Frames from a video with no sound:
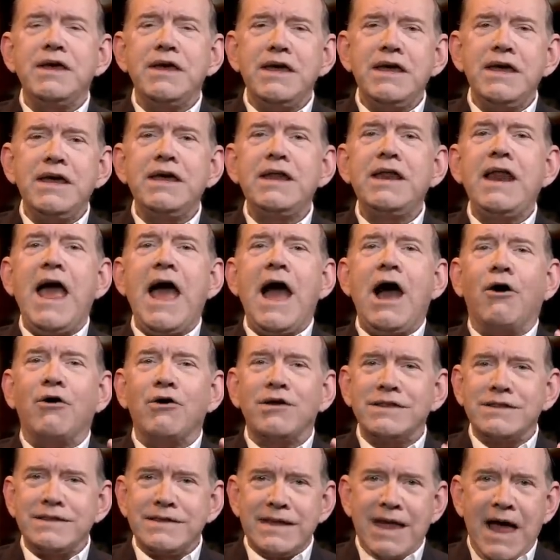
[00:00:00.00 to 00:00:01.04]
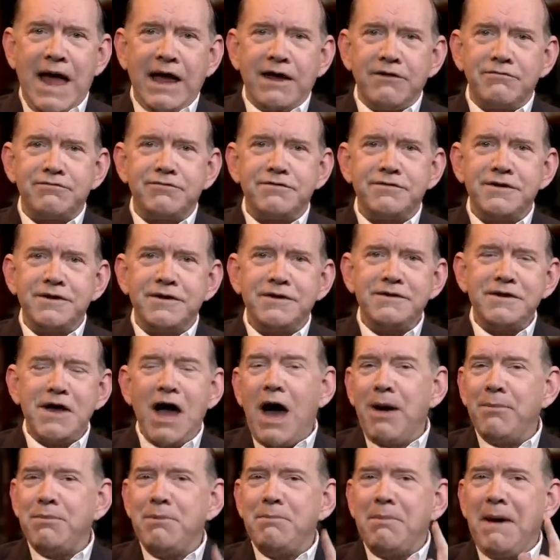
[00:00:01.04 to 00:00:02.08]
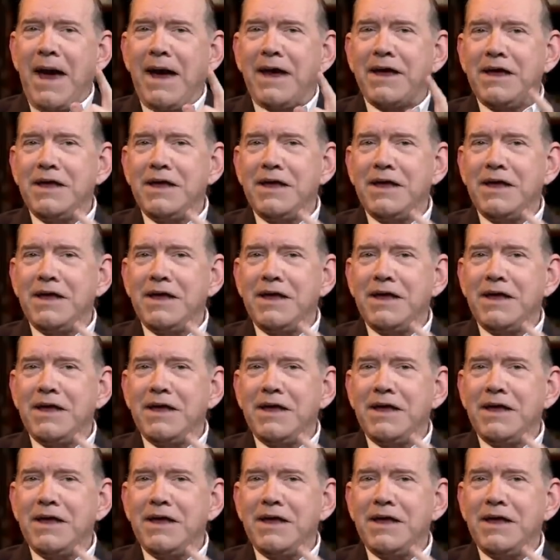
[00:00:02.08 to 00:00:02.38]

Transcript: in our life. I'll be back